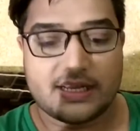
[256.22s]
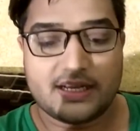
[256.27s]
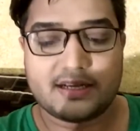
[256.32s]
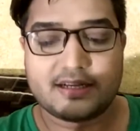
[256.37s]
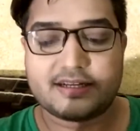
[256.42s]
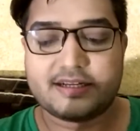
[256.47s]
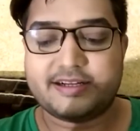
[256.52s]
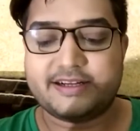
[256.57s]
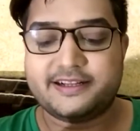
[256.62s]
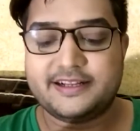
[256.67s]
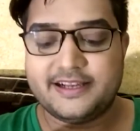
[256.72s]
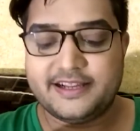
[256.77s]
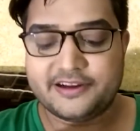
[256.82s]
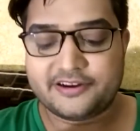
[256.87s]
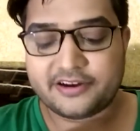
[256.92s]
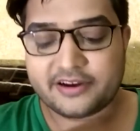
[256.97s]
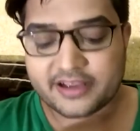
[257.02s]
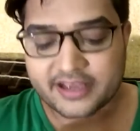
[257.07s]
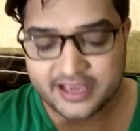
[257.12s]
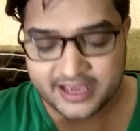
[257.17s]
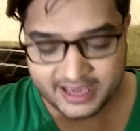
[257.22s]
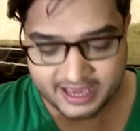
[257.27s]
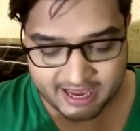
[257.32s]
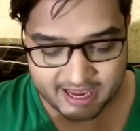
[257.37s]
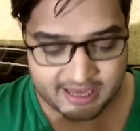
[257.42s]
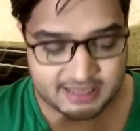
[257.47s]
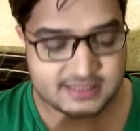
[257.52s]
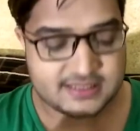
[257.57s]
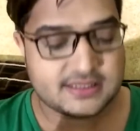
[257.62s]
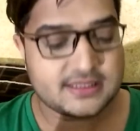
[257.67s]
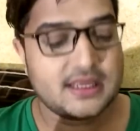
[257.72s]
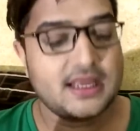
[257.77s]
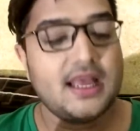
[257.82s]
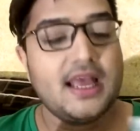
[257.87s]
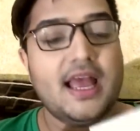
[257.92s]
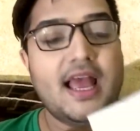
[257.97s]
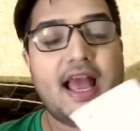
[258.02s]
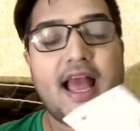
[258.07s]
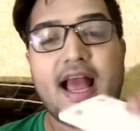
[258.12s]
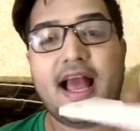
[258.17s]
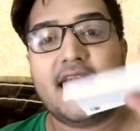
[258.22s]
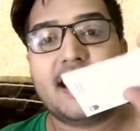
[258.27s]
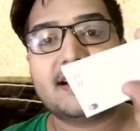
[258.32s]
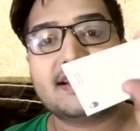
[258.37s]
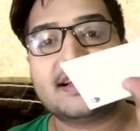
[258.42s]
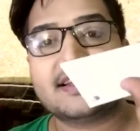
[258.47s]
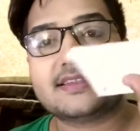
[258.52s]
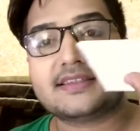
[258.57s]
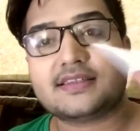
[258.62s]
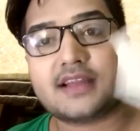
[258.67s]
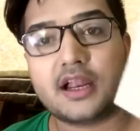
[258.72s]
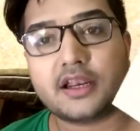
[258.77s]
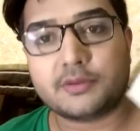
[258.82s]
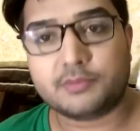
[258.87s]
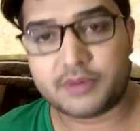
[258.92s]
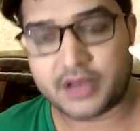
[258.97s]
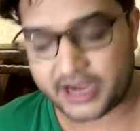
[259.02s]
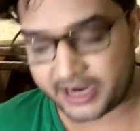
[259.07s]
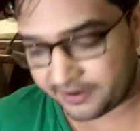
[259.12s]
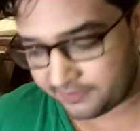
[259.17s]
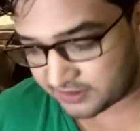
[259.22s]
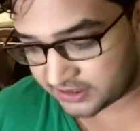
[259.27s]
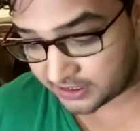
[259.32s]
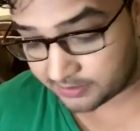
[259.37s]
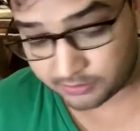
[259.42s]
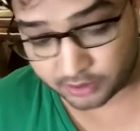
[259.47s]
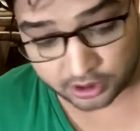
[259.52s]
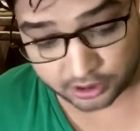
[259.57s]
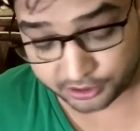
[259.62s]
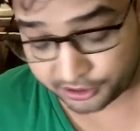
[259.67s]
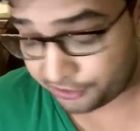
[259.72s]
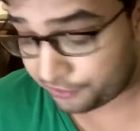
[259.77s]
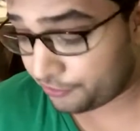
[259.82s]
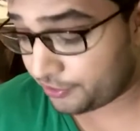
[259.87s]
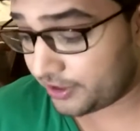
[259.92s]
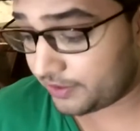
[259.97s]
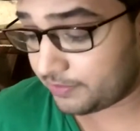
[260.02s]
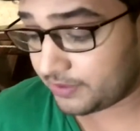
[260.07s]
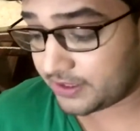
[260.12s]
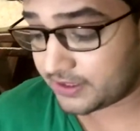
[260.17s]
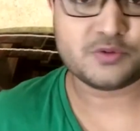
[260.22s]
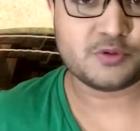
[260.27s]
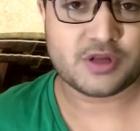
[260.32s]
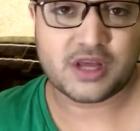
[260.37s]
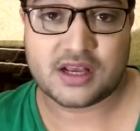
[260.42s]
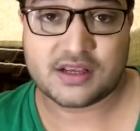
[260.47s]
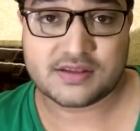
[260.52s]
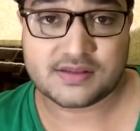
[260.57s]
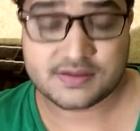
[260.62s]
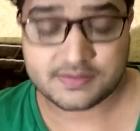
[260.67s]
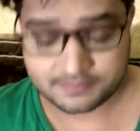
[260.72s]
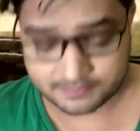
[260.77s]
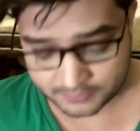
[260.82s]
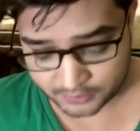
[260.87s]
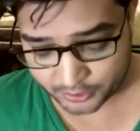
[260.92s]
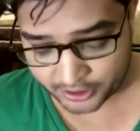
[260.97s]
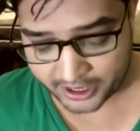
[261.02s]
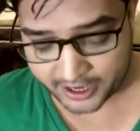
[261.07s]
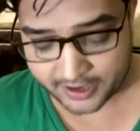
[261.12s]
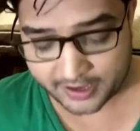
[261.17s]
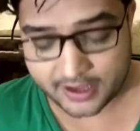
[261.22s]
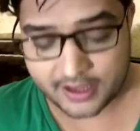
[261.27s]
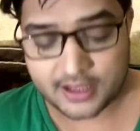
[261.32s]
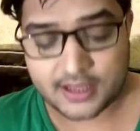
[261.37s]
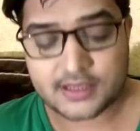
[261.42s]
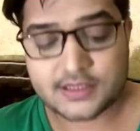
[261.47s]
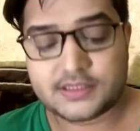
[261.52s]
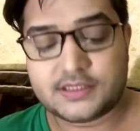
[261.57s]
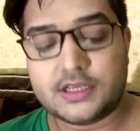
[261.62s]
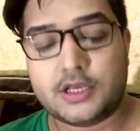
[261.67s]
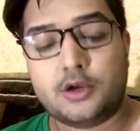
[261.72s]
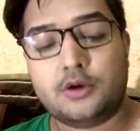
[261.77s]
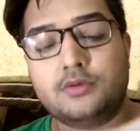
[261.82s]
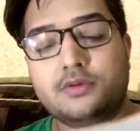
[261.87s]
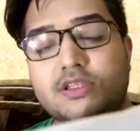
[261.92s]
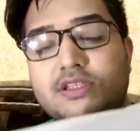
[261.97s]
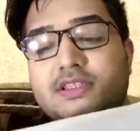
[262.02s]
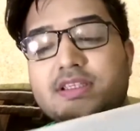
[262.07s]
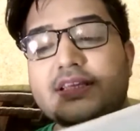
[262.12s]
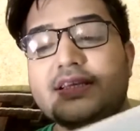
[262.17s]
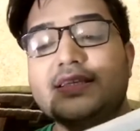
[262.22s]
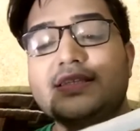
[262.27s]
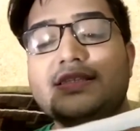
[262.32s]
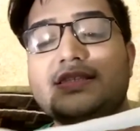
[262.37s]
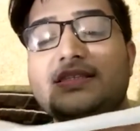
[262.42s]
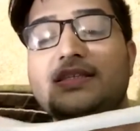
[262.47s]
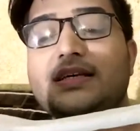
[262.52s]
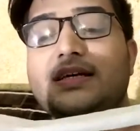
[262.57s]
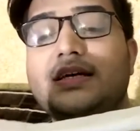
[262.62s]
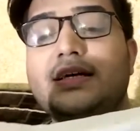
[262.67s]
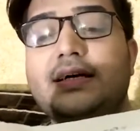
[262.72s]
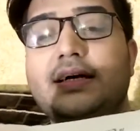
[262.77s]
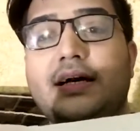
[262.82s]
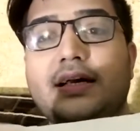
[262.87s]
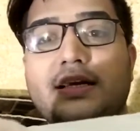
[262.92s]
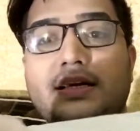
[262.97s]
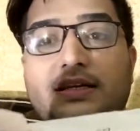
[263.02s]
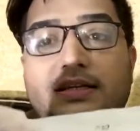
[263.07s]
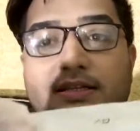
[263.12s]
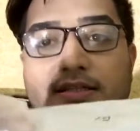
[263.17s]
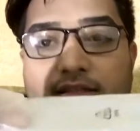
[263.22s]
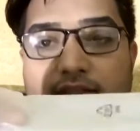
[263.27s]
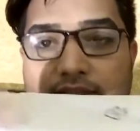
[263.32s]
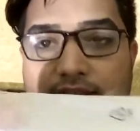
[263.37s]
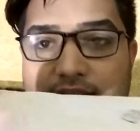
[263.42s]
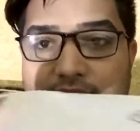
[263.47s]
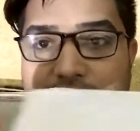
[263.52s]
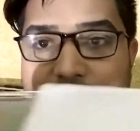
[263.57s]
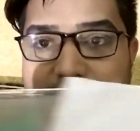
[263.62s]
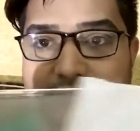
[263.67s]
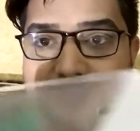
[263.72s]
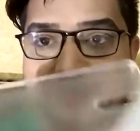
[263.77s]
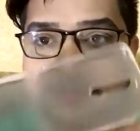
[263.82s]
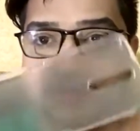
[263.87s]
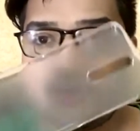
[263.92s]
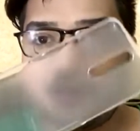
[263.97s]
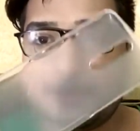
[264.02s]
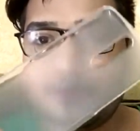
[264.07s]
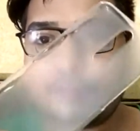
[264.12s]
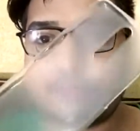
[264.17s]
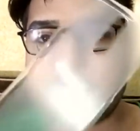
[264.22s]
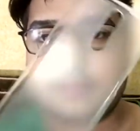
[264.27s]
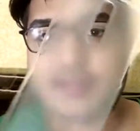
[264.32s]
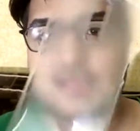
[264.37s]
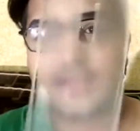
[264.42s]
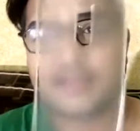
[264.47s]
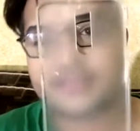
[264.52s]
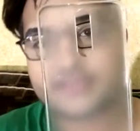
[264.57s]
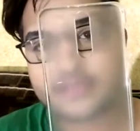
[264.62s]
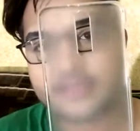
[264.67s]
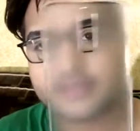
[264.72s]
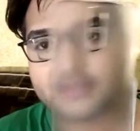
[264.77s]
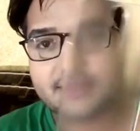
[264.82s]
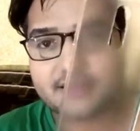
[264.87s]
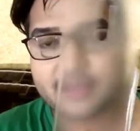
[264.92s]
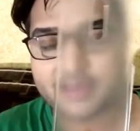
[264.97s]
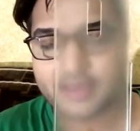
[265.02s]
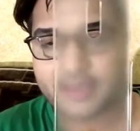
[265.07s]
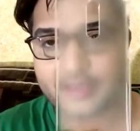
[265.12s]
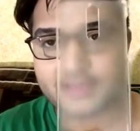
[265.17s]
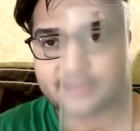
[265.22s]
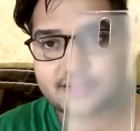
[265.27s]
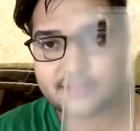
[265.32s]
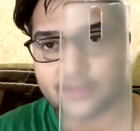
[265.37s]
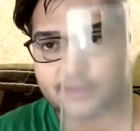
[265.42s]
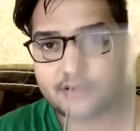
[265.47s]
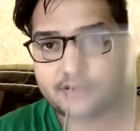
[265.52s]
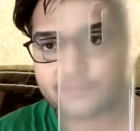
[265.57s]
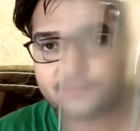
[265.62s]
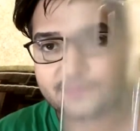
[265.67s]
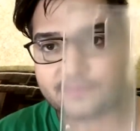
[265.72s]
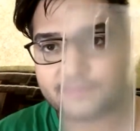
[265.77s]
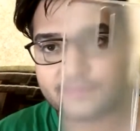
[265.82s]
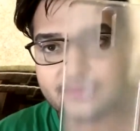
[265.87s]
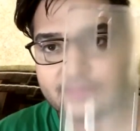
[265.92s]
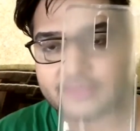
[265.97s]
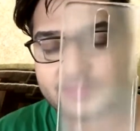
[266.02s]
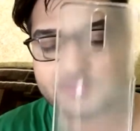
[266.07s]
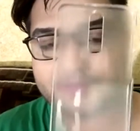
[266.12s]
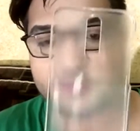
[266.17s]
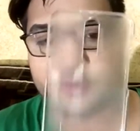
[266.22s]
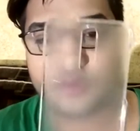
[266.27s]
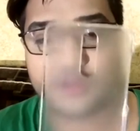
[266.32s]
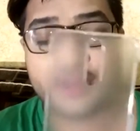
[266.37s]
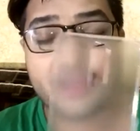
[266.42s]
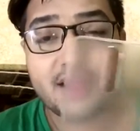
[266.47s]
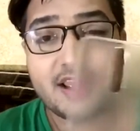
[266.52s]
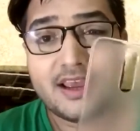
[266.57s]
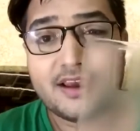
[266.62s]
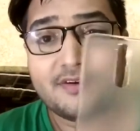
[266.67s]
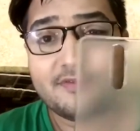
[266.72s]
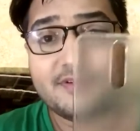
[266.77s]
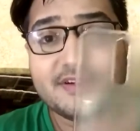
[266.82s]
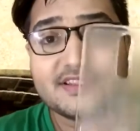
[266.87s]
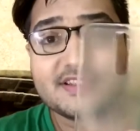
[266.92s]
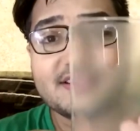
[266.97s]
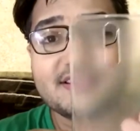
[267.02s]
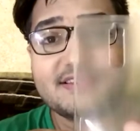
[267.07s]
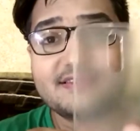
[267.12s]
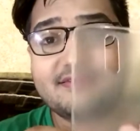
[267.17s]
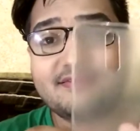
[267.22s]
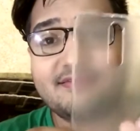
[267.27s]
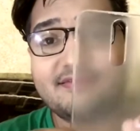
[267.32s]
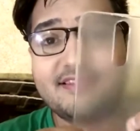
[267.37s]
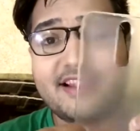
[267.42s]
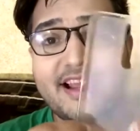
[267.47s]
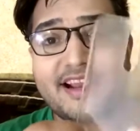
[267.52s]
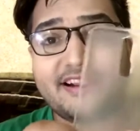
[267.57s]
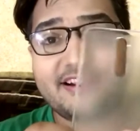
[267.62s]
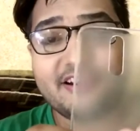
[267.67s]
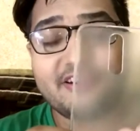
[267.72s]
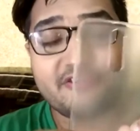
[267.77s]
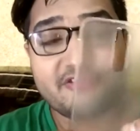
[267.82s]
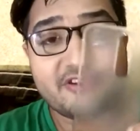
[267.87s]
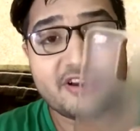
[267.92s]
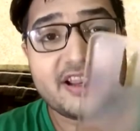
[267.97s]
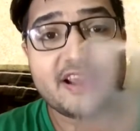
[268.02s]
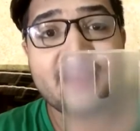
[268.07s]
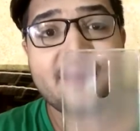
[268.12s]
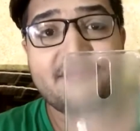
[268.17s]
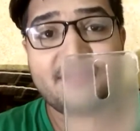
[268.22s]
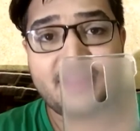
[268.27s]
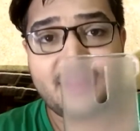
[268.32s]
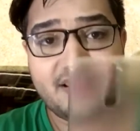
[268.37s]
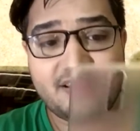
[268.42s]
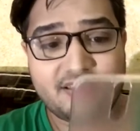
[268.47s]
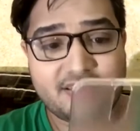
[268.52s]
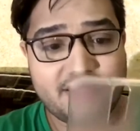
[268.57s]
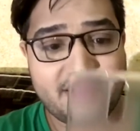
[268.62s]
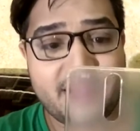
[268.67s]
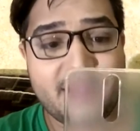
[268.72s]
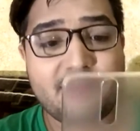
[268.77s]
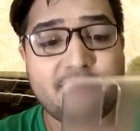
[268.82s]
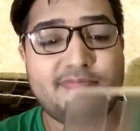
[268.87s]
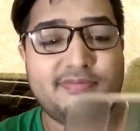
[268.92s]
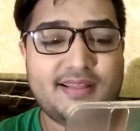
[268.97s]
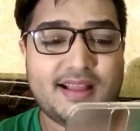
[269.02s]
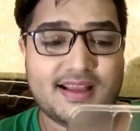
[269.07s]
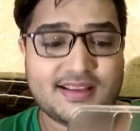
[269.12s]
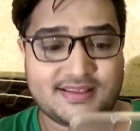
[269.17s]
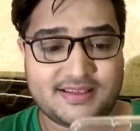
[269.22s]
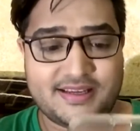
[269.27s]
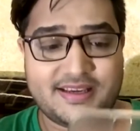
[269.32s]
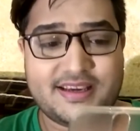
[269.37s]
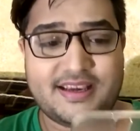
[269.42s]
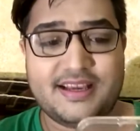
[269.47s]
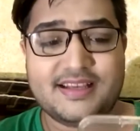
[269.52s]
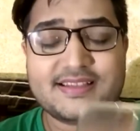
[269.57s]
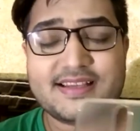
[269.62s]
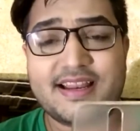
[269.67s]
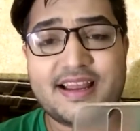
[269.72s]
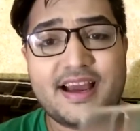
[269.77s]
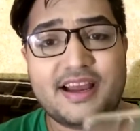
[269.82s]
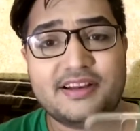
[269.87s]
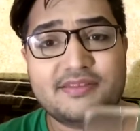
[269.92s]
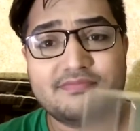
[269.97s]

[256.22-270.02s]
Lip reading: a clear case and a startup guide, which I'm not going to read, because who does? Okay, so this is a clear plastic case of this phone, which is, like, literally a very thick plastic case, and